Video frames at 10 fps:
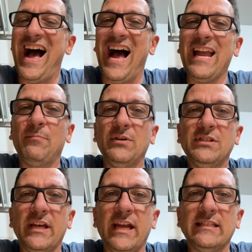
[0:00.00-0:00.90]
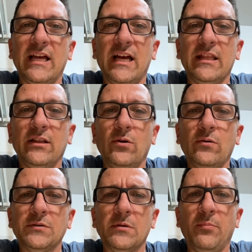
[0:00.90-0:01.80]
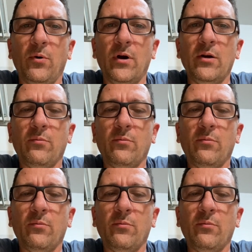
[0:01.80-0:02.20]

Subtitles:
I appreciate the local support.